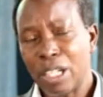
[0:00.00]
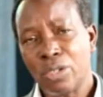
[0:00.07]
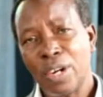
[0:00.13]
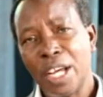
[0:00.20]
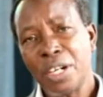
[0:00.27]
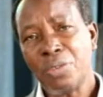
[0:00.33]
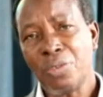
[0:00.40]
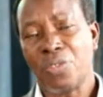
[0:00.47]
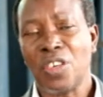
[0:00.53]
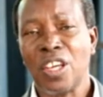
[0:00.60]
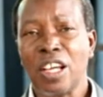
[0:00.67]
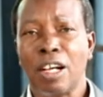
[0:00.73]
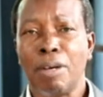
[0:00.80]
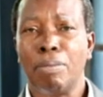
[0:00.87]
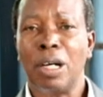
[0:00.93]
But try to
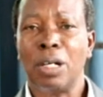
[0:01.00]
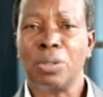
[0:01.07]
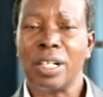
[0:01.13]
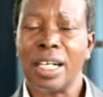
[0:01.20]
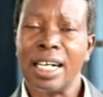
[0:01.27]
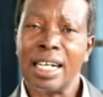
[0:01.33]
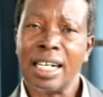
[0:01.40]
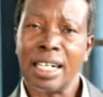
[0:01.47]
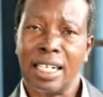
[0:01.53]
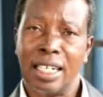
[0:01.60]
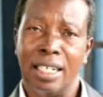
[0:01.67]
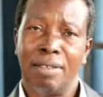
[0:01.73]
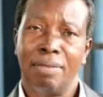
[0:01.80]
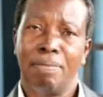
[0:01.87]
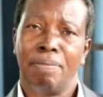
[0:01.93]
think about
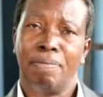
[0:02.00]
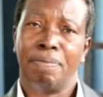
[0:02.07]
Hagar.